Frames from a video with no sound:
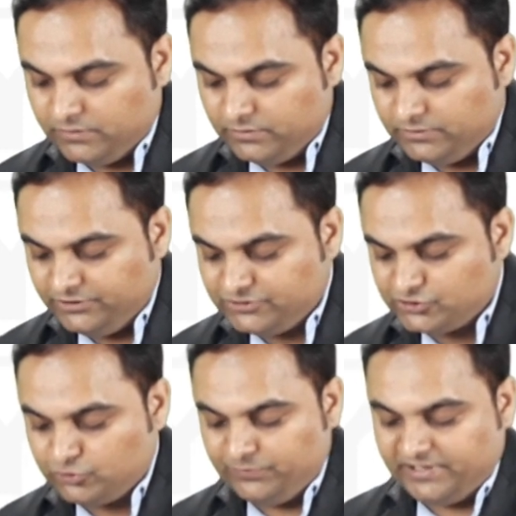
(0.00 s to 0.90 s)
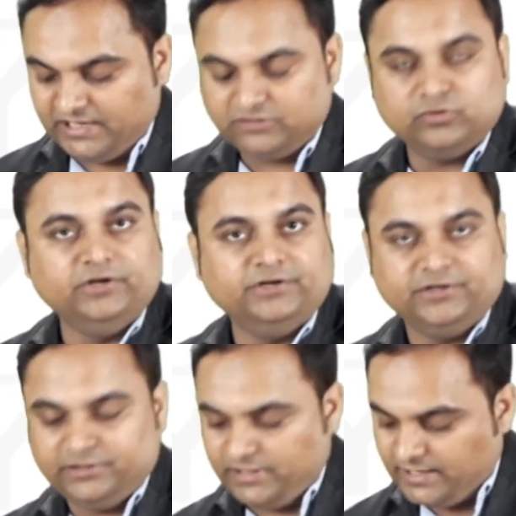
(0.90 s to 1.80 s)
needs to be
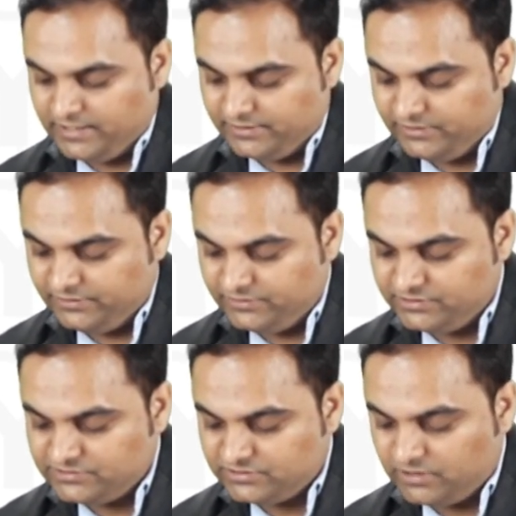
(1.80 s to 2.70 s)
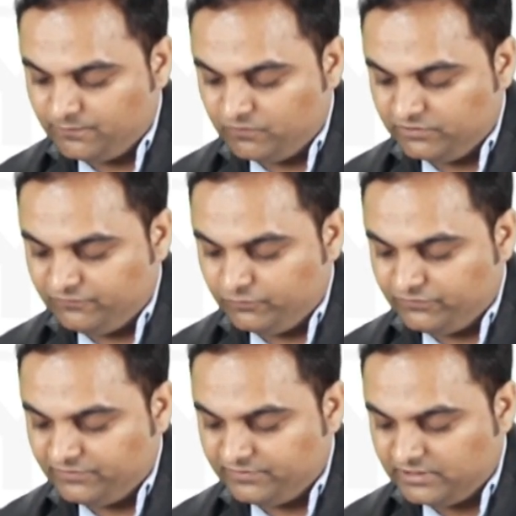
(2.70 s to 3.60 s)
calculated, and in this, upward
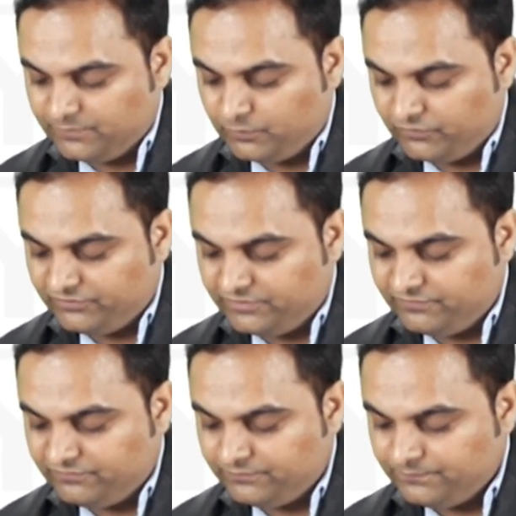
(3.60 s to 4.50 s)
forces are positive,